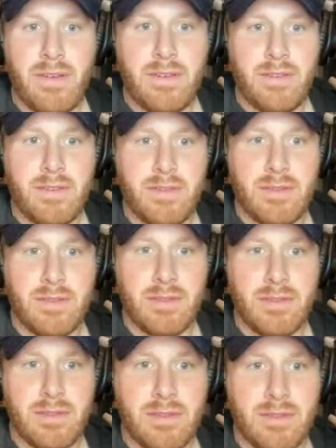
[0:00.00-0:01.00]
type of
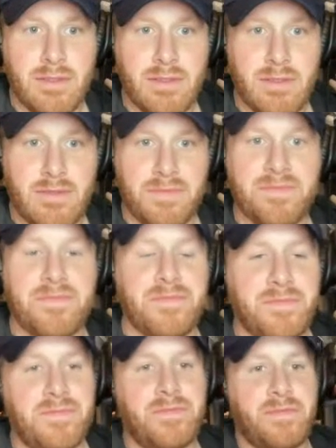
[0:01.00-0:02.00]
fits, such
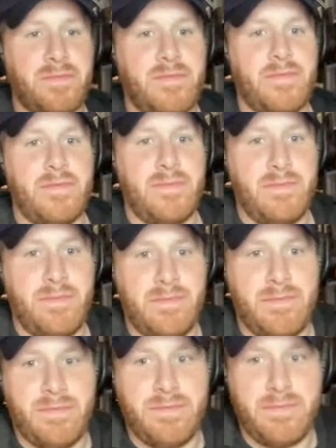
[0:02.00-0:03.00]
as like Luka with
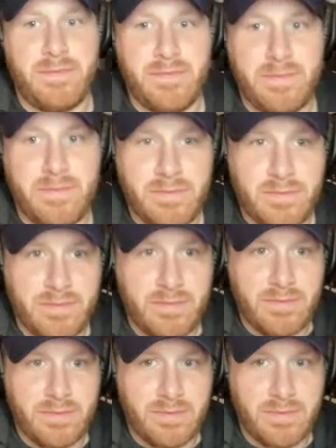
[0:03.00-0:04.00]
the Mavericks.
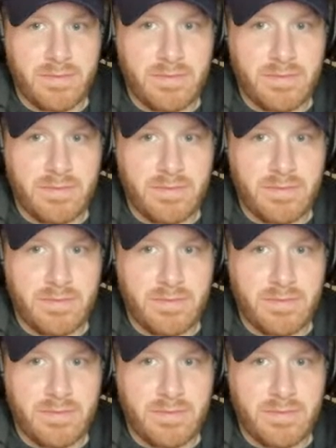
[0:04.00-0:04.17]
But